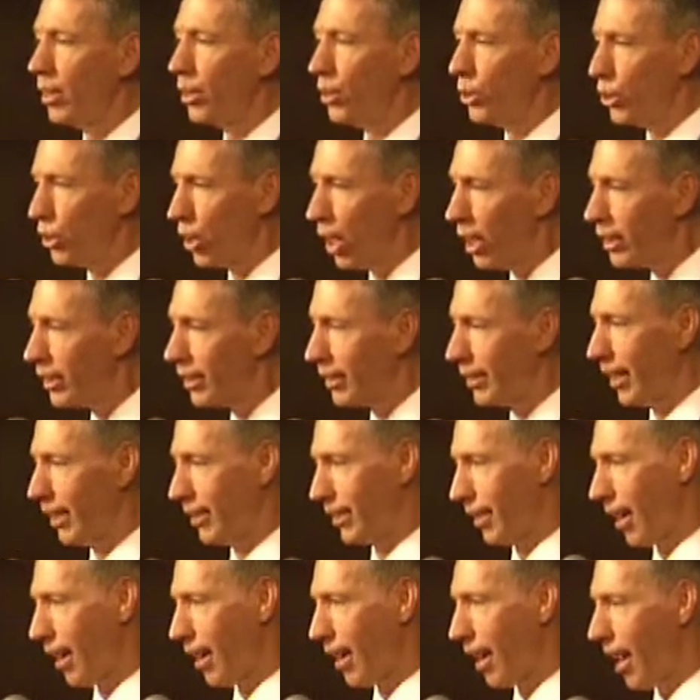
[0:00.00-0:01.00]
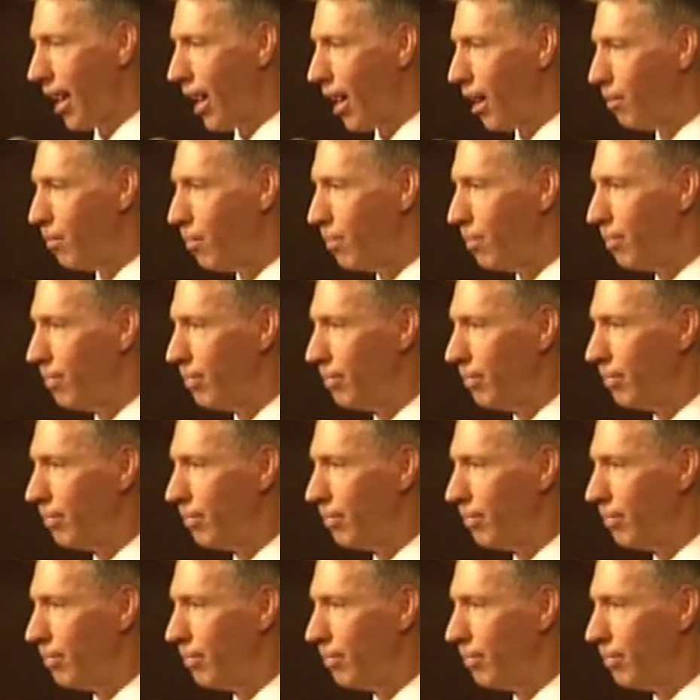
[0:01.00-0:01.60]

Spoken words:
just as I am,